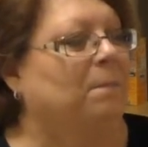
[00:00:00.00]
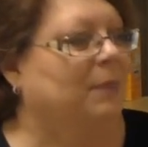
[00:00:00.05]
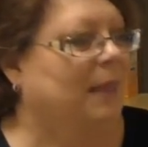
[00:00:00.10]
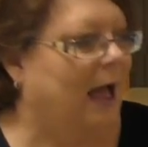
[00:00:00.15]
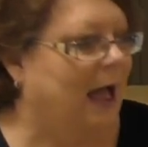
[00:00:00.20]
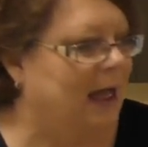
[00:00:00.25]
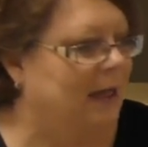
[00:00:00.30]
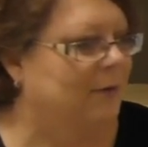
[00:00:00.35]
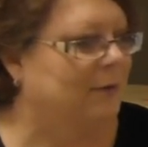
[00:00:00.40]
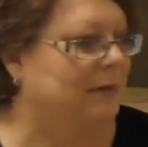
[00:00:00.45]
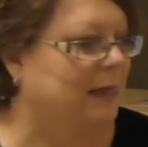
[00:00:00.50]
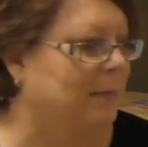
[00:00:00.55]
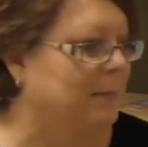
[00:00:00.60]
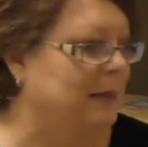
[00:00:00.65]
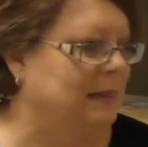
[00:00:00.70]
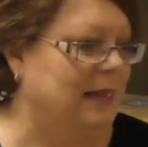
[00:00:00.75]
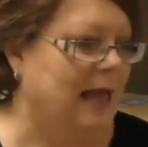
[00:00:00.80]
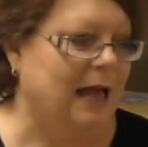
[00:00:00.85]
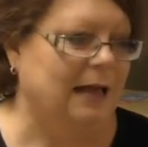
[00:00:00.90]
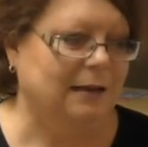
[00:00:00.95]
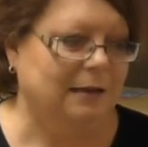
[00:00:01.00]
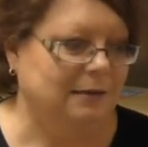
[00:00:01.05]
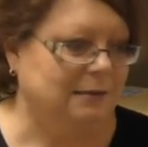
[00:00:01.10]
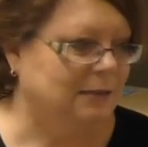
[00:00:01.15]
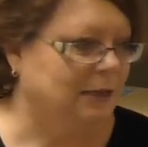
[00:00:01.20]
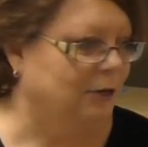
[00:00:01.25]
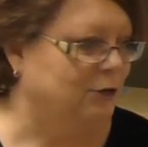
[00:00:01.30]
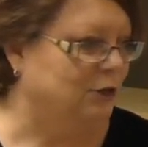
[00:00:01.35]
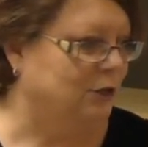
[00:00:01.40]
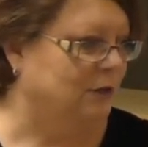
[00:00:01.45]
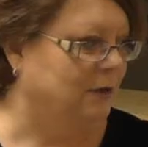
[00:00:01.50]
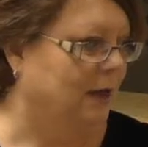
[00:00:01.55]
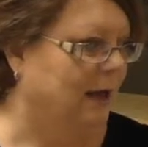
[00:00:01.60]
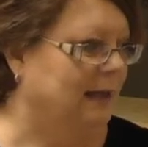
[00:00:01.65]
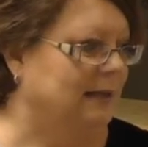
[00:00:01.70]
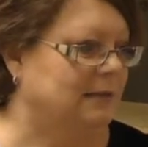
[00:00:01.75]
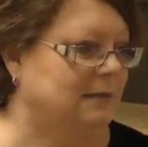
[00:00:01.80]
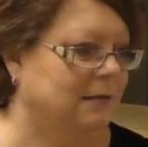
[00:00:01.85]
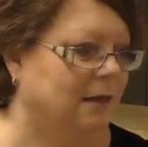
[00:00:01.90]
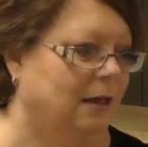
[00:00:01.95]
I mean, that is such a
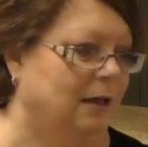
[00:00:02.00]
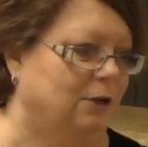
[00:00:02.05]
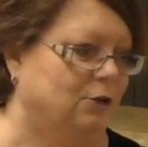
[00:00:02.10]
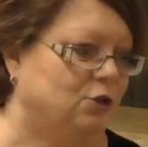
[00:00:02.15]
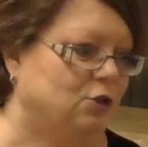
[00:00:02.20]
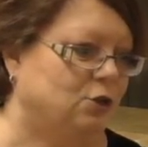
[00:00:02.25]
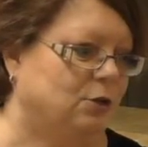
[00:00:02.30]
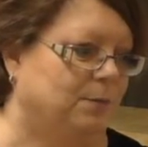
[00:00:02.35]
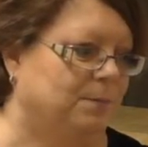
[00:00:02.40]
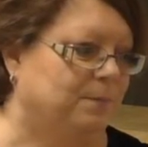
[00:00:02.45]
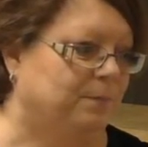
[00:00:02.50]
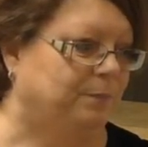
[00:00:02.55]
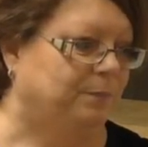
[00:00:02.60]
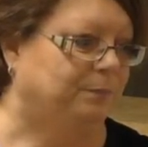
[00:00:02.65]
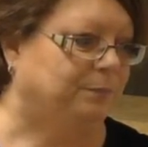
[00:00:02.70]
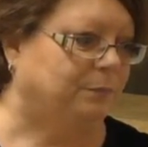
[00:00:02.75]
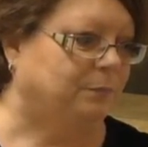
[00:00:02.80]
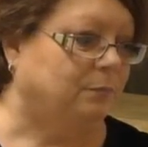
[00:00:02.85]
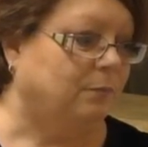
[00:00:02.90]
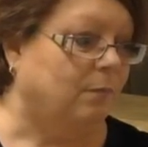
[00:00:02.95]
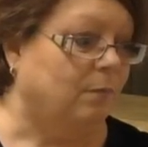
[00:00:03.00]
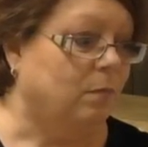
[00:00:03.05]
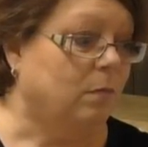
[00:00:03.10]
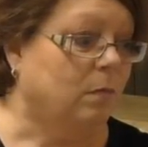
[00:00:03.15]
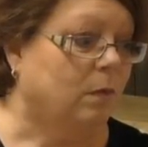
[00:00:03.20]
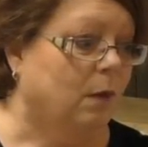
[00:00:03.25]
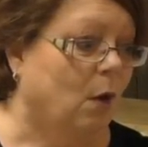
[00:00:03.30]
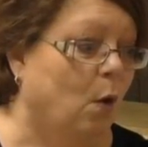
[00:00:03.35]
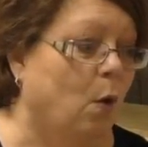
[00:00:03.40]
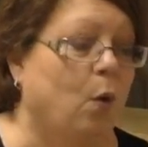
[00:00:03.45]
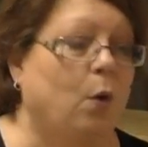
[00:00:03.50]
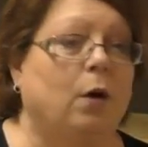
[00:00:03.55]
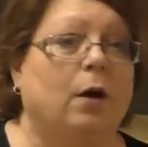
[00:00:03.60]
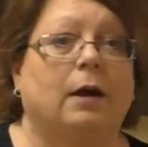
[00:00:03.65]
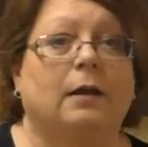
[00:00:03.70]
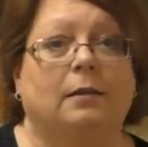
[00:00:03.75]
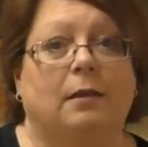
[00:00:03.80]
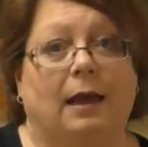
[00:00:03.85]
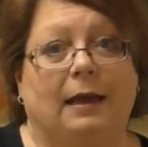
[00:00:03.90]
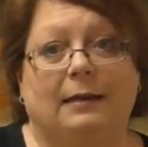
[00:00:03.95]
nice lunch or
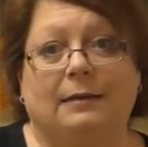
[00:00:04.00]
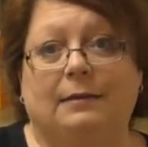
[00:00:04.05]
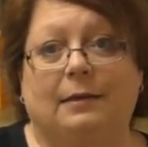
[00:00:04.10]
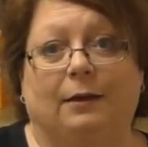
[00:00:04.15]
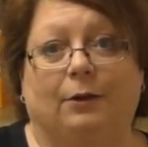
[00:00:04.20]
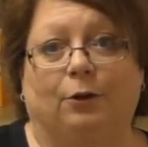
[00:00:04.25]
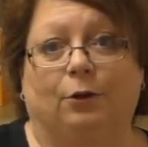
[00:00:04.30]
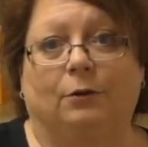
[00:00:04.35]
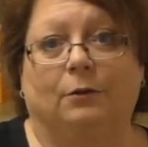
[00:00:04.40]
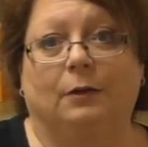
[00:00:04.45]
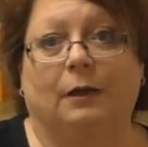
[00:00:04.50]
a light dinner.